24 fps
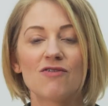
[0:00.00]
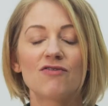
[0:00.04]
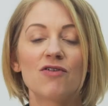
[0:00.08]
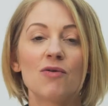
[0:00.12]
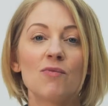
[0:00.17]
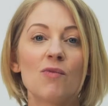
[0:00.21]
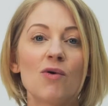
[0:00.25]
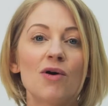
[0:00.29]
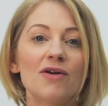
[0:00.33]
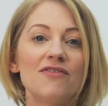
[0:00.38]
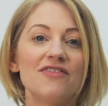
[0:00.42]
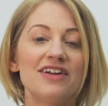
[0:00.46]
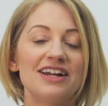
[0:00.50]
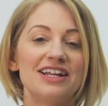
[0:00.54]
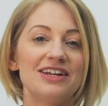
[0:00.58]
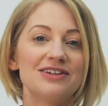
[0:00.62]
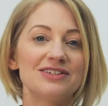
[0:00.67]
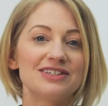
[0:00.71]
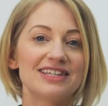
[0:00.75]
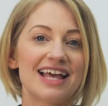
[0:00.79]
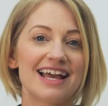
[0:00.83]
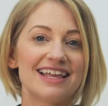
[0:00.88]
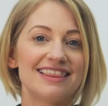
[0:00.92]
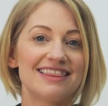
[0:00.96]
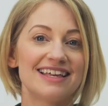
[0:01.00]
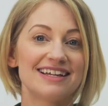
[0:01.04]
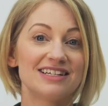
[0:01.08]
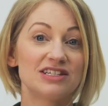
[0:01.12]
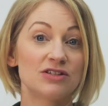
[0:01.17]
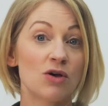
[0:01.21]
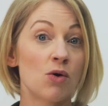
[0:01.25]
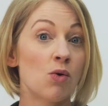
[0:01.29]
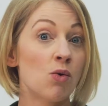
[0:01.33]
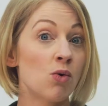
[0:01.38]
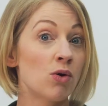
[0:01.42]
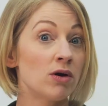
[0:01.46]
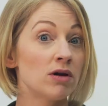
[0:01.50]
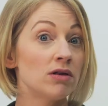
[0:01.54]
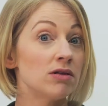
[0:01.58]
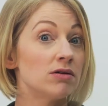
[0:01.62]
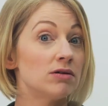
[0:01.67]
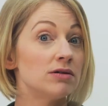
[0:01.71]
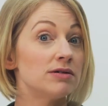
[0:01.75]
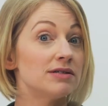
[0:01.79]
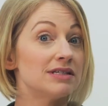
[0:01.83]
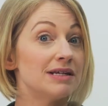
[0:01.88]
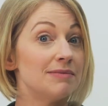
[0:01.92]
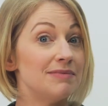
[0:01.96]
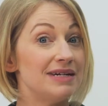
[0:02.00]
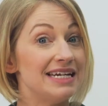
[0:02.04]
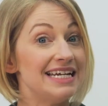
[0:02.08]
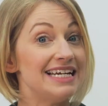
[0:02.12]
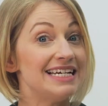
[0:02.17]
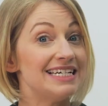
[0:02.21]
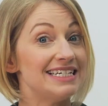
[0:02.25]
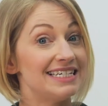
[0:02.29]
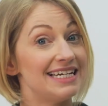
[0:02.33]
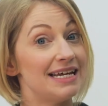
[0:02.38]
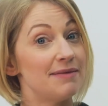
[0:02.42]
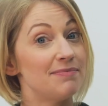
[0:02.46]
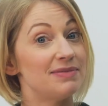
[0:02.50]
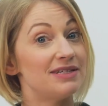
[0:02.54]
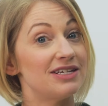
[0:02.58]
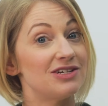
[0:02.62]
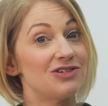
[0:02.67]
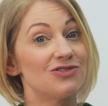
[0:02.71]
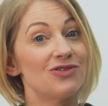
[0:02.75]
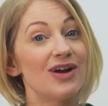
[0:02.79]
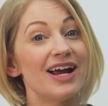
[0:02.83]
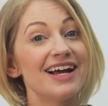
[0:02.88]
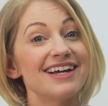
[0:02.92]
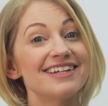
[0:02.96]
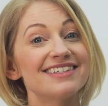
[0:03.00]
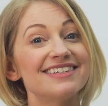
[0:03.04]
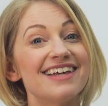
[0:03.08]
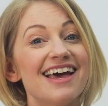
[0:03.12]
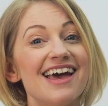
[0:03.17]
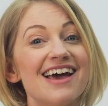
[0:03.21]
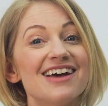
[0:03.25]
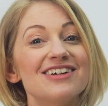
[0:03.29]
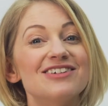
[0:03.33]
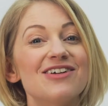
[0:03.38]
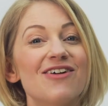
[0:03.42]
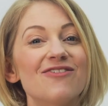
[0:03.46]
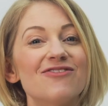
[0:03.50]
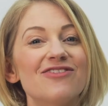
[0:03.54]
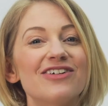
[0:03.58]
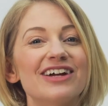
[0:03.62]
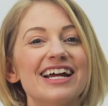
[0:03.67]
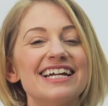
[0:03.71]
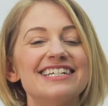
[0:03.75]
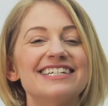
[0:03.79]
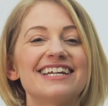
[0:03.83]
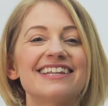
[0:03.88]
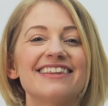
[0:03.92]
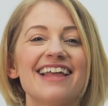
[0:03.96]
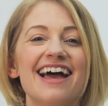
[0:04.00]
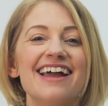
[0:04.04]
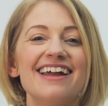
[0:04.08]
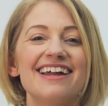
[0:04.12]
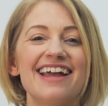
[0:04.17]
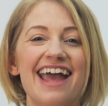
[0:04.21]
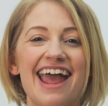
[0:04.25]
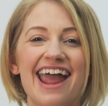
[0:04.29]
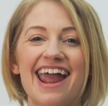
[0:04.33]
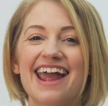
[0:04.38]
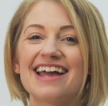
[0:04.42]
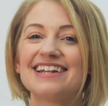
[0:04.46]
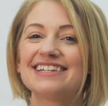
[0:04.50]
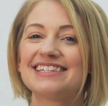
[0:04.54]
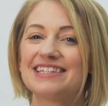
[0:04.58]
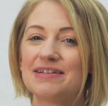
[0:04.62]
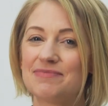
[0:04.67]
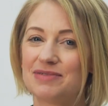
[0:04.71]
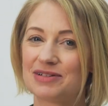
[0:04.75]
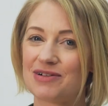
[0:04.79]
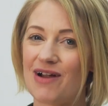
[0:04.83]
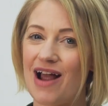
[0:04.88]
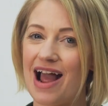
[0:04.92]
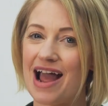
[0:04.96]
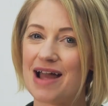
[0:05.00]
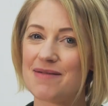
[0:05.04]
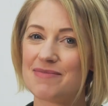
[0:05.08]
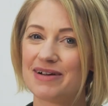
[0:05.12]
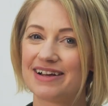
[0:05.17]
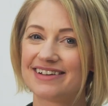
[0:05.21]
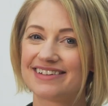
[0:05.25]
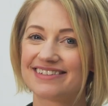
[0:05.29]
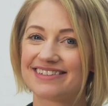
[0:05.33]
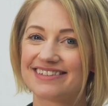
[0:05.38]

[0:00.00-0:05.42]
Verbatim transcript: For more videos like this or to learn some neat tips and tricks, don't forget to like and subscribe.